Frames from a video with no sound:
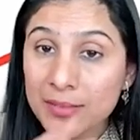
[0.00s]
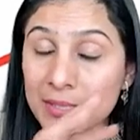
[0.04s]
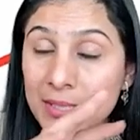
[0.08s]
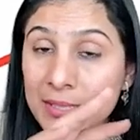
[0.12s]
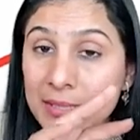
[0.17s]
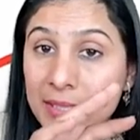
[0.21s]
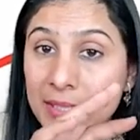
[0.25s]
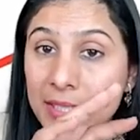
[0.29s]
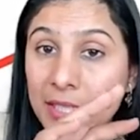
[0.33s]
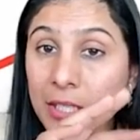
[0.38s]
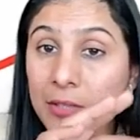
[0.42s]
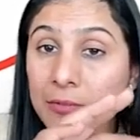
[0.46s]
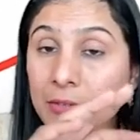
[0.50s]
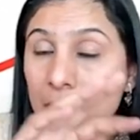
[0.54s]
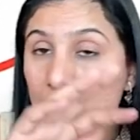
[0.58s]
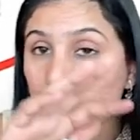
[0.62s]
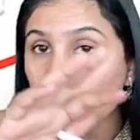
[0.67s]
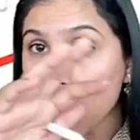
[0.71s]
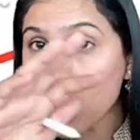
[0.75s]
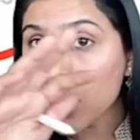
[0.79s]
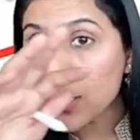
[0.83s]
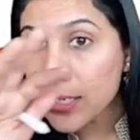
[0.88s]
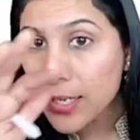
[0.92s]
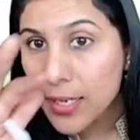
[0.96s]
the tear will
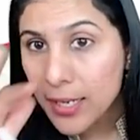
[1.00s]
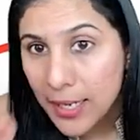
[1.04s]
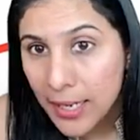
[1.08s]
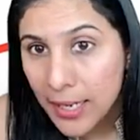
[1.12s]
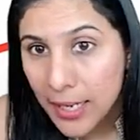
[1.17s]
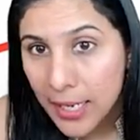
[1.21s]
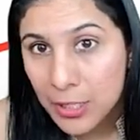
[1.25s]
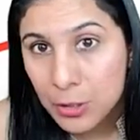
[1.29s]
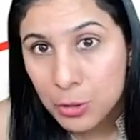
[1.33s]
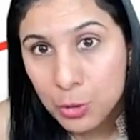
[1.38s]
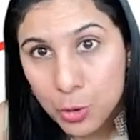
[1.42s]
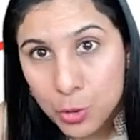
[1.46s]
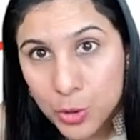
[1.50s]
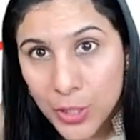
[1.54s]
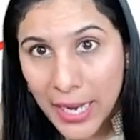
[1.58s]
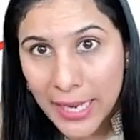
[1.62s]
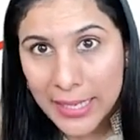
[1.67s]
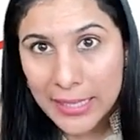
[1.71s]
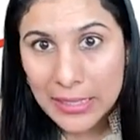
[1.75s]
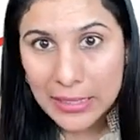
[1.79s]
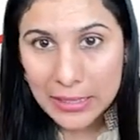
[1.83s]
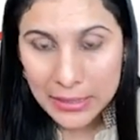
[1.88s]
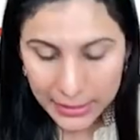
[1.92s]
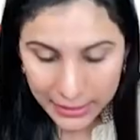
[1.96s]
not drain through the
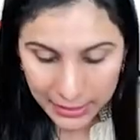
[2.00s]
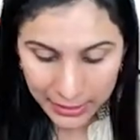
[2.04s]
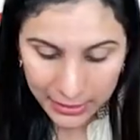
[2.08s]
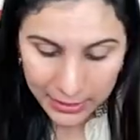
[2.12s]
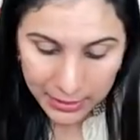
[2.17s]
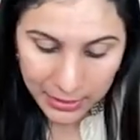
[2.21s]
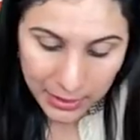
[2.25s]
NLD;